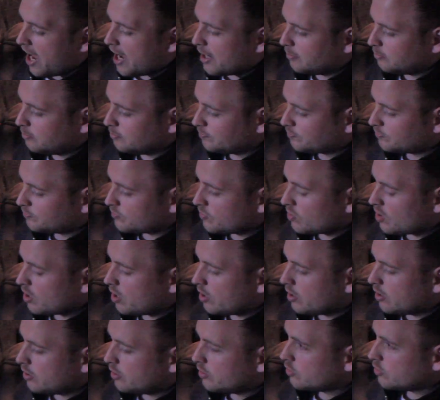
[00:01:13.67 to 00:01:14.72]
um,
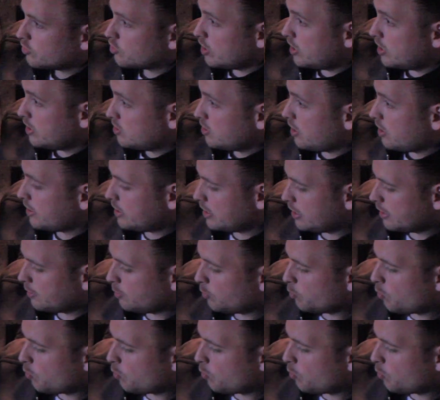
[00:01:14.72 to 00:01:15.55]
so here's the idea.